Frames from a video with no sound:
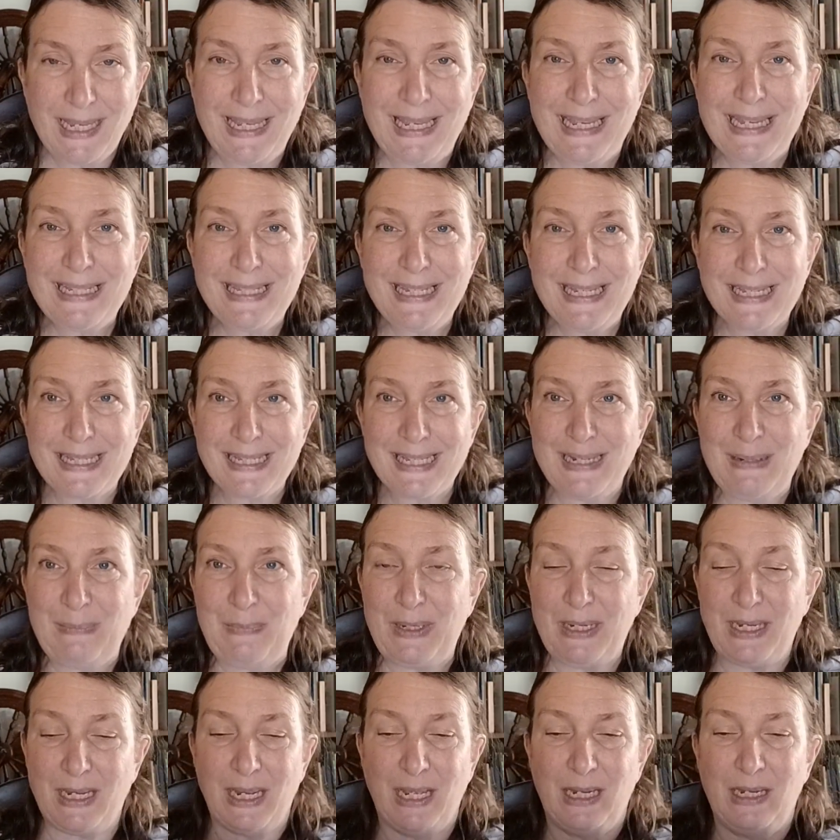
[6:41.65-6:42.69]
Easy as
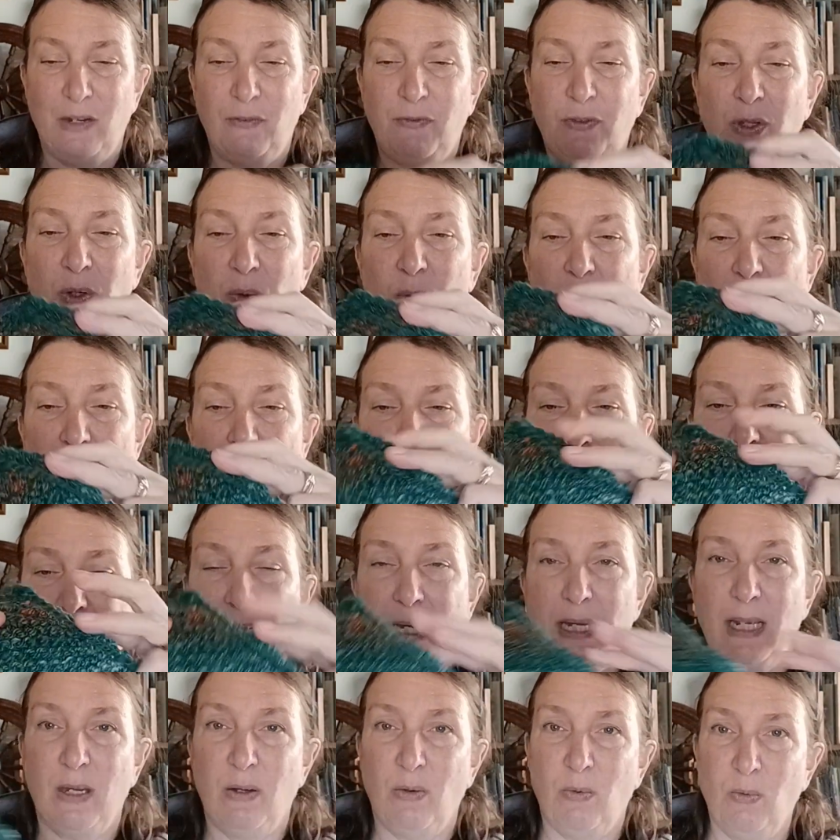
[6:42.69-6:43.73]
can be. And if you want to
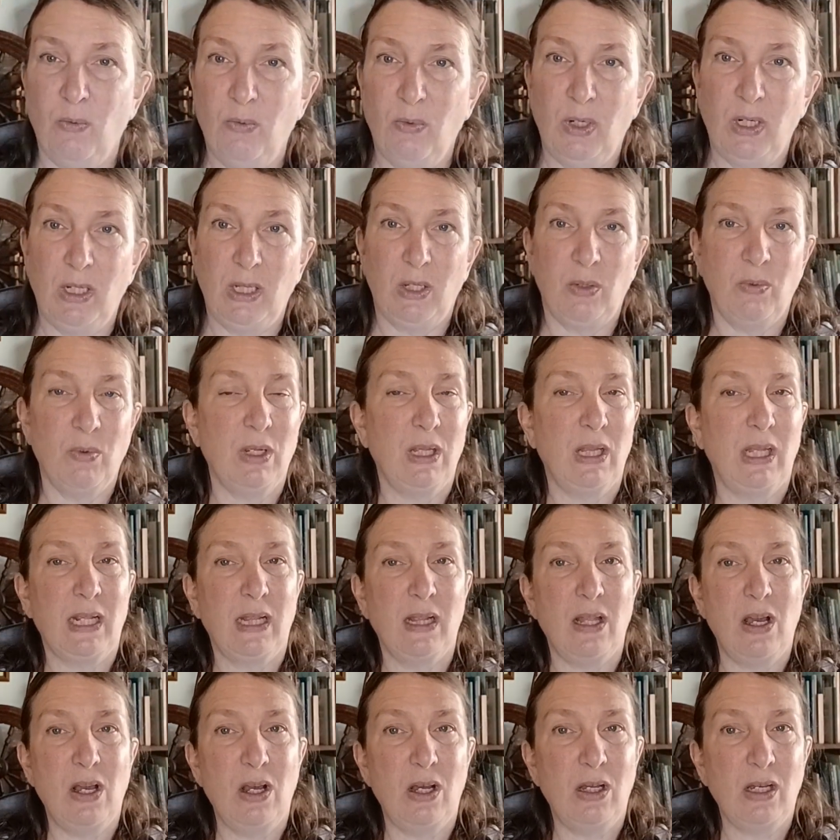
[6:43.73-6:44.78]
make it really,
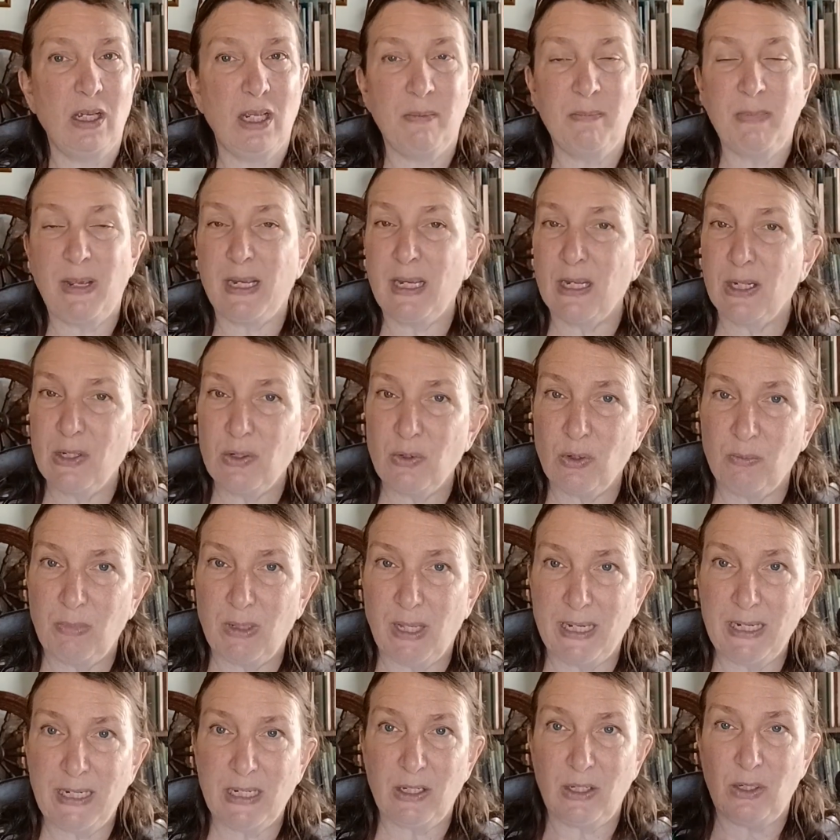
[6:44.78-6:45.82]
really long and make it into a
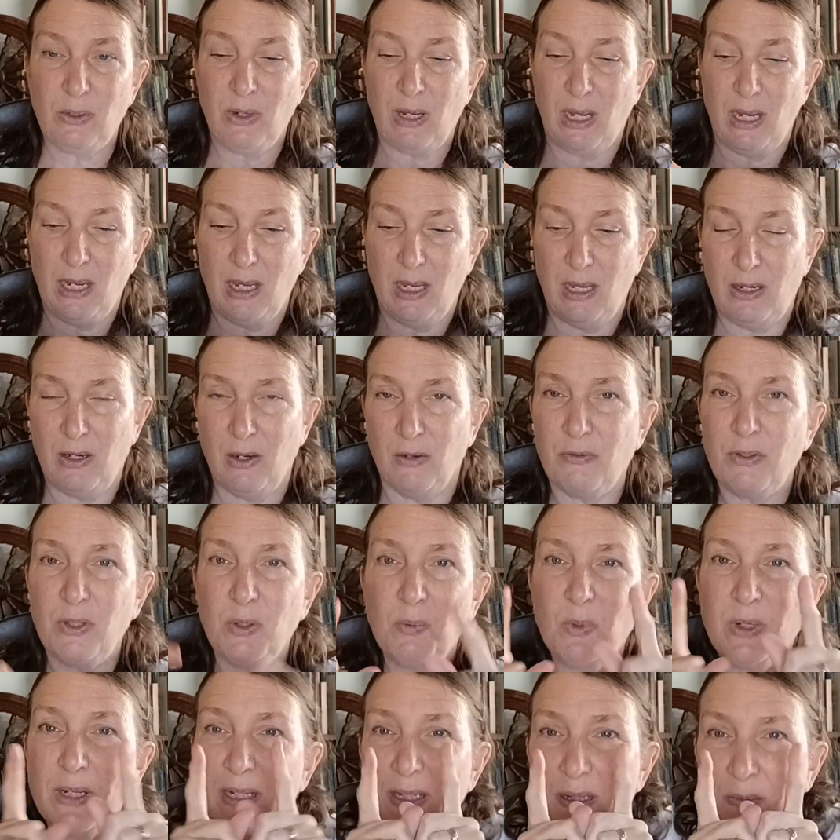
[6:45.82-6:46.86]
blanket, you can. Or if
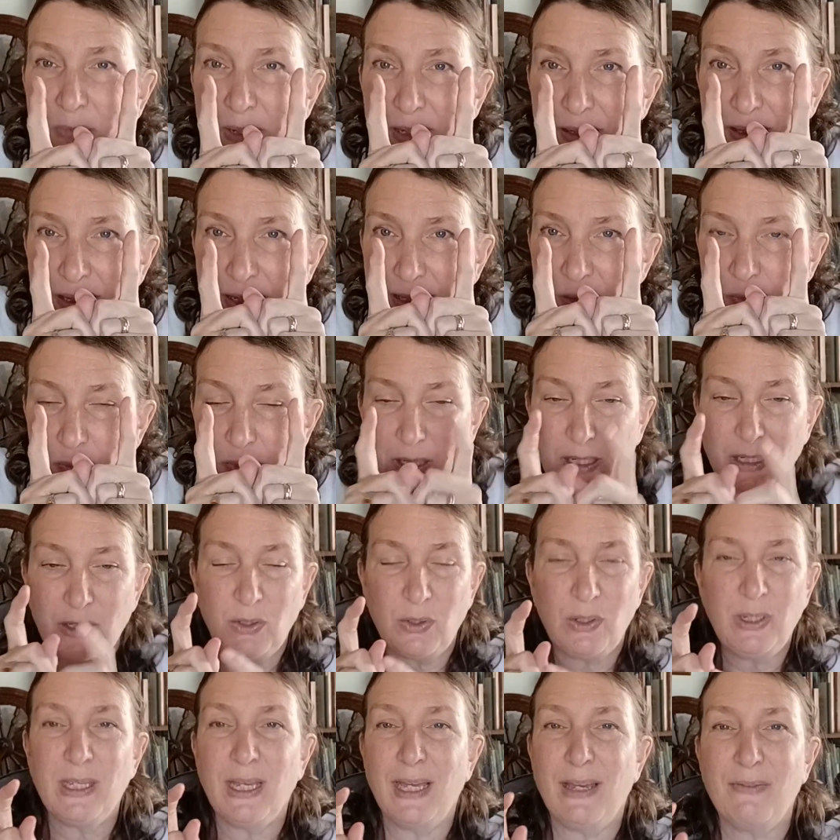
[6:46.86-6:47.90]
you want it to be this
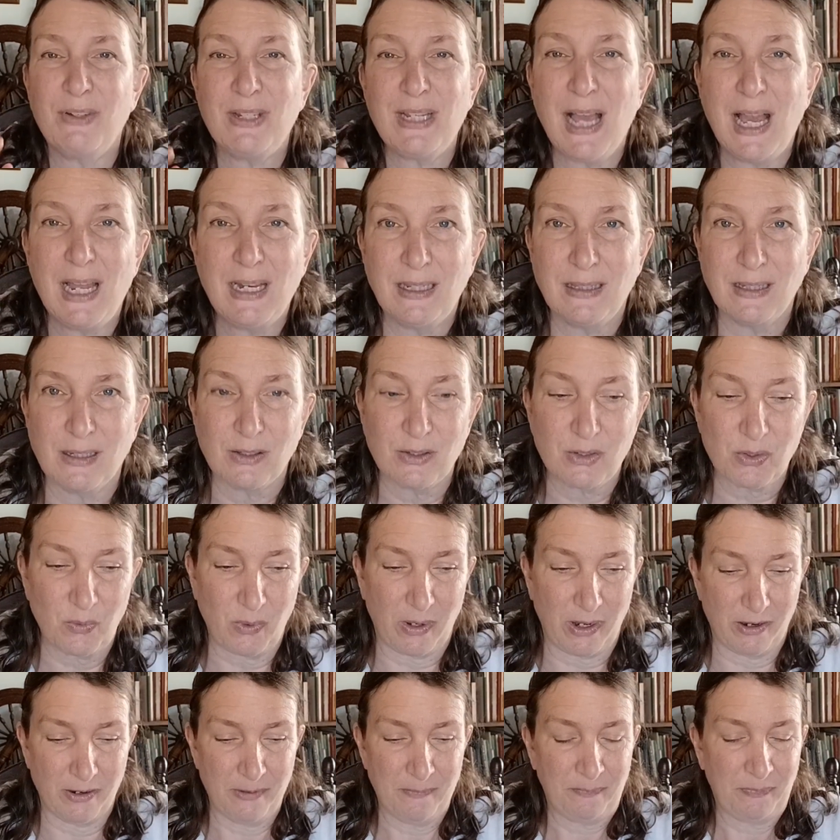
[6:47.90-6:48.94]
big, you can have a tiny little
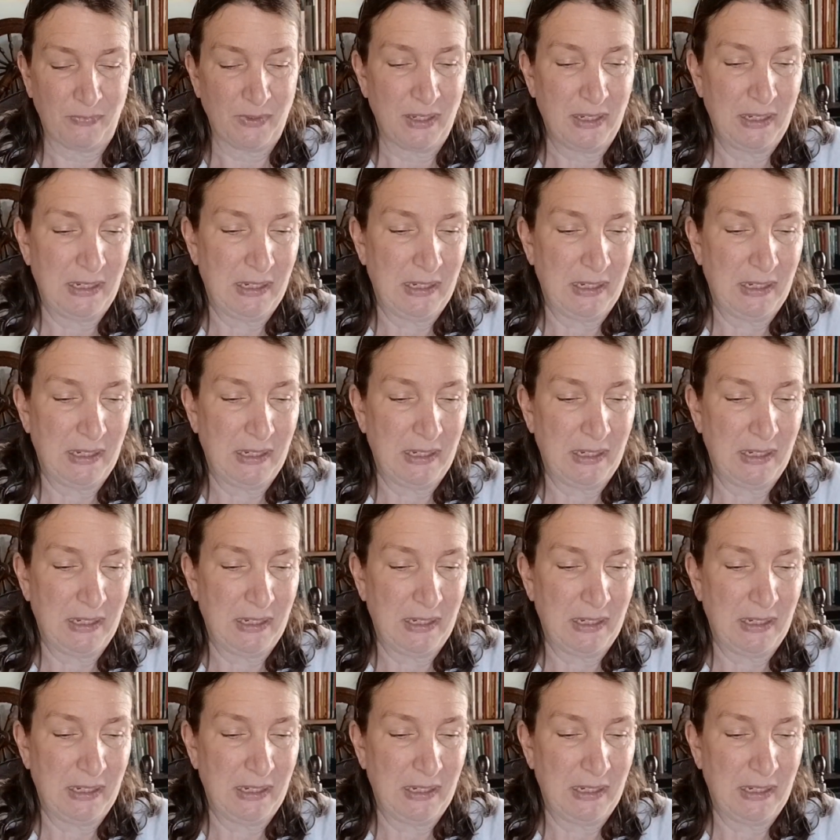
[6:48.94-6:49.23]
square.